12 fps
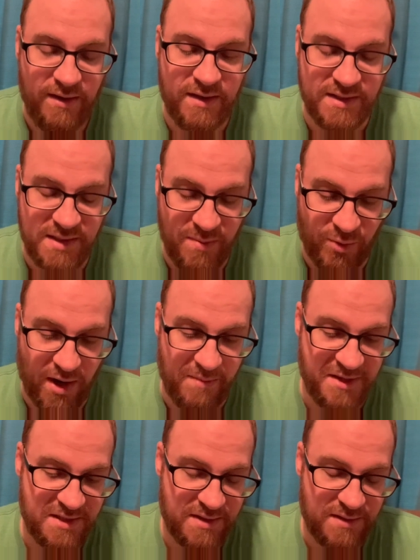as he
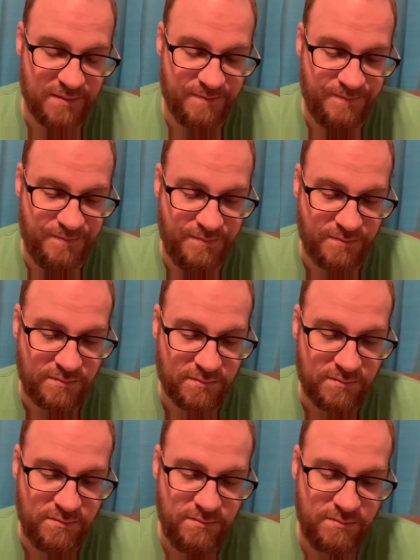promised.
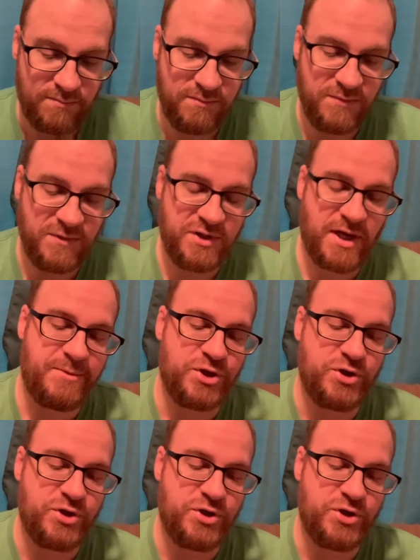Chapter